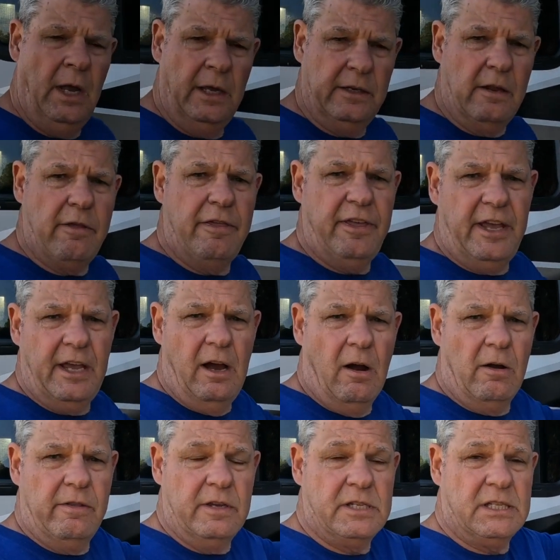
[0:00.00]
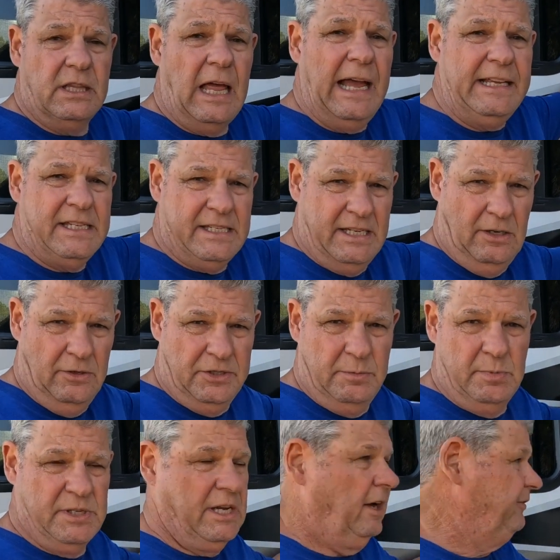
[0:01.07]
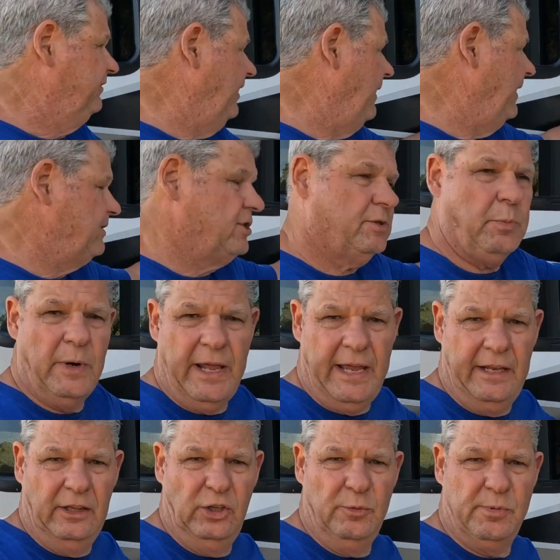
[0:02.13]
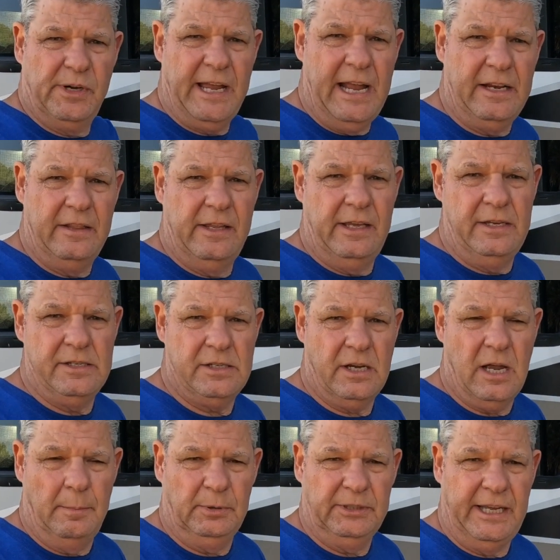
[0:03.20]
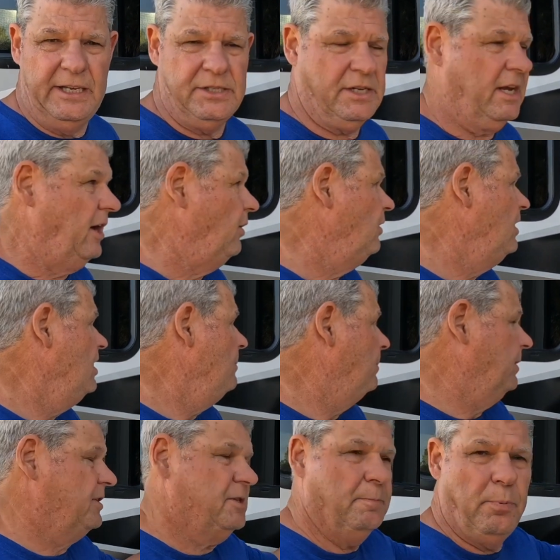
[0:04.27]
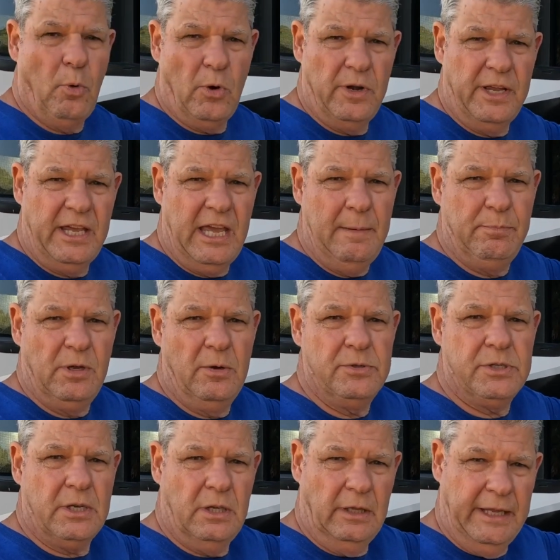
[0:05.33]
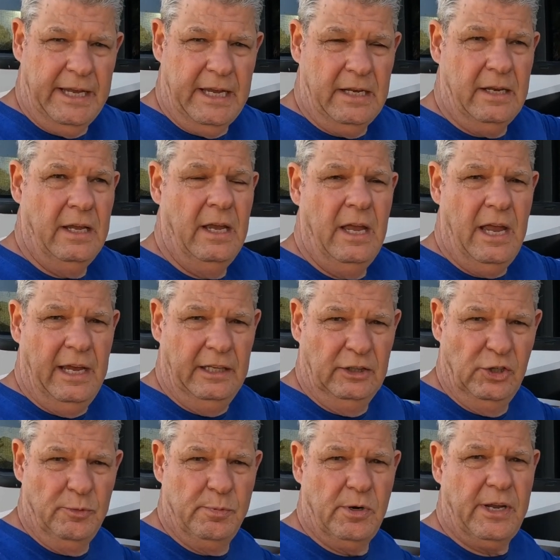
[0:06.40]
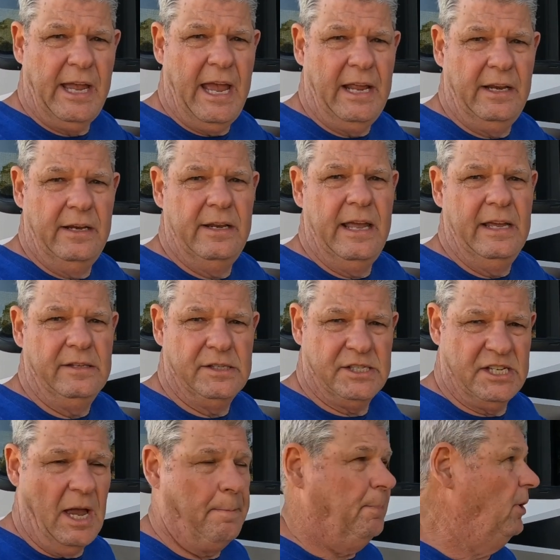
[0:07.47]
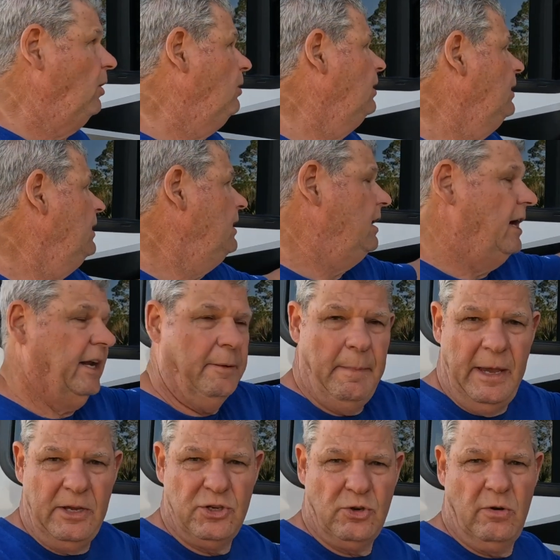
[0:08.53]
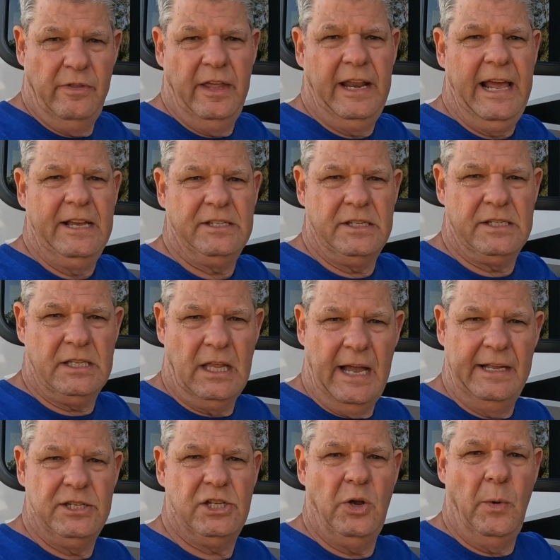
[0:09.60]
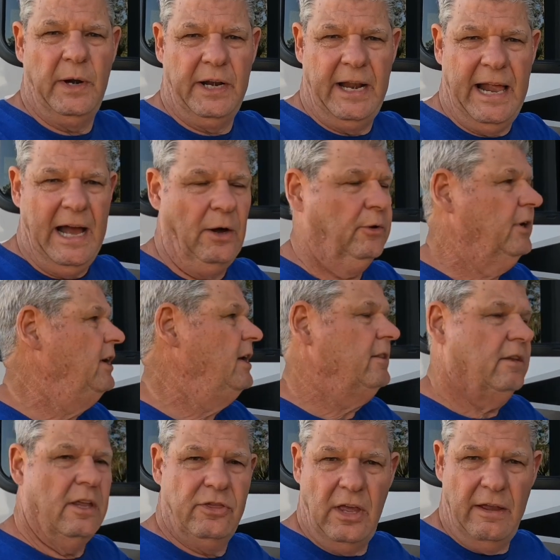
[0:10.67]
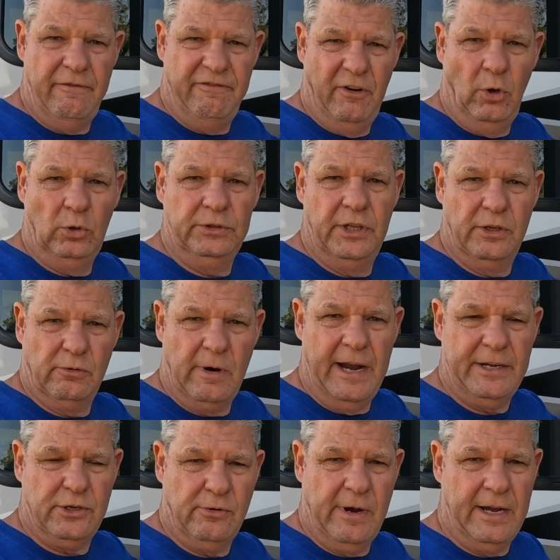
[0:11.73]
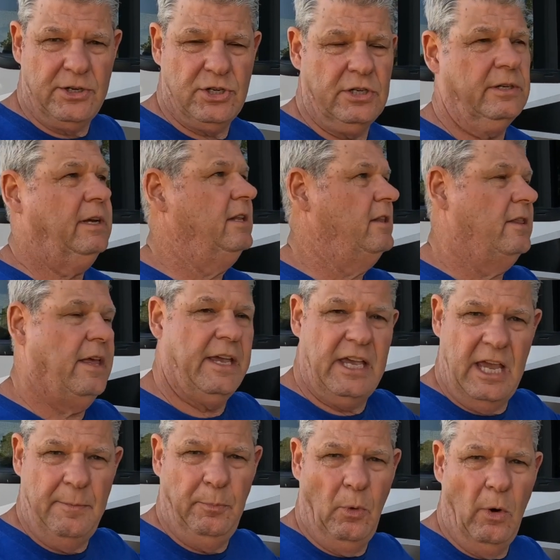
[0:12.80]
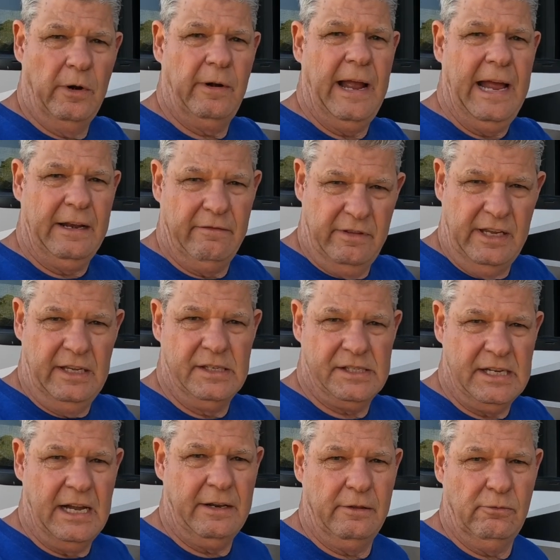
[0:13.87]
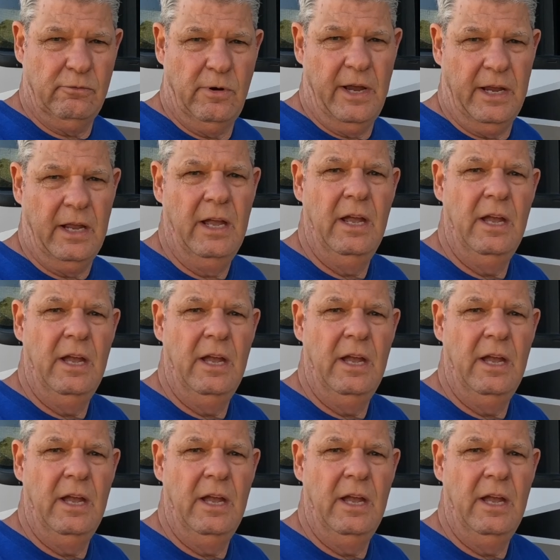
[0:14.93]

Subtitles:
Another thing are the slide seals themselves. Now, I just went ahead and lubricated these a couple days ago, but it's important to keep those clean and lubricated and supple to make sure that as the slides go in and out, that they fold in the right direction and they keep water out of the inside of the rig.